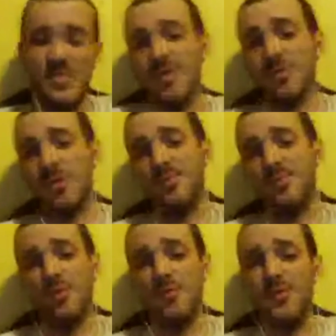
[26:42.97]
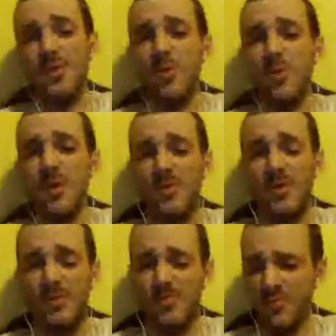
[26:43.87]
Actually, he's improved it quite a bit.
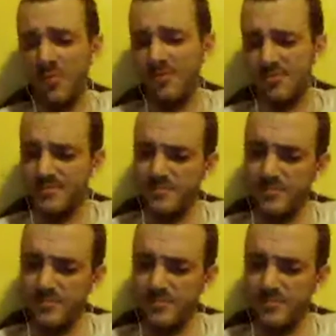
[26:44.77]
I'm impressed.